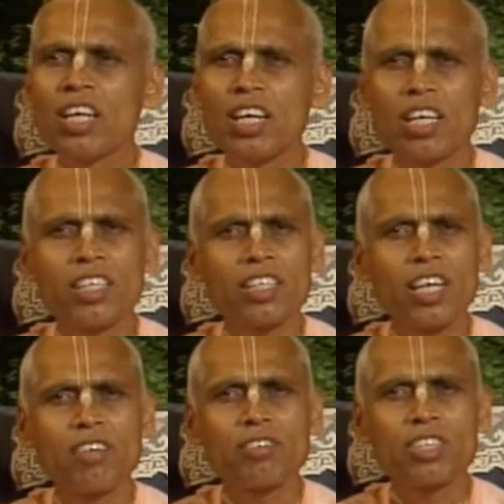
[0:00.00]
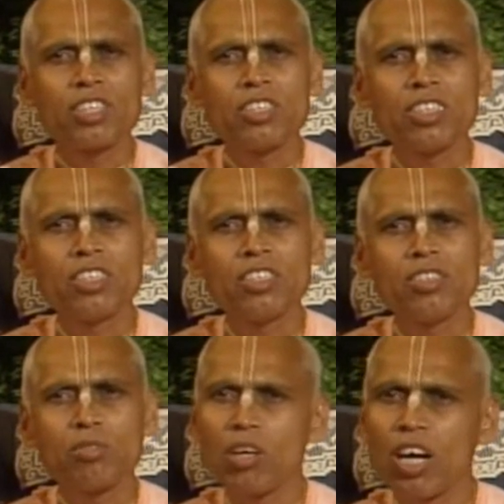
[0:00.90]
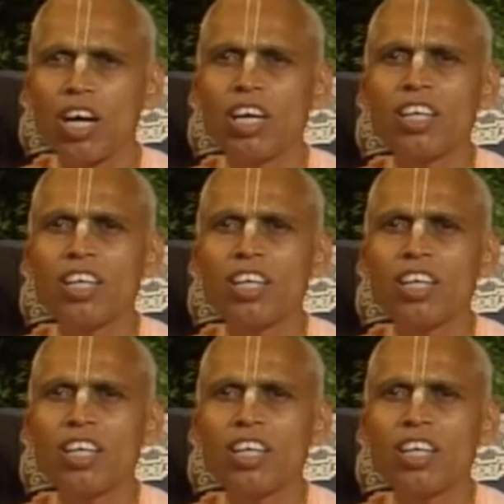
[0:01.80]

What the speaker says: And he gave reason why.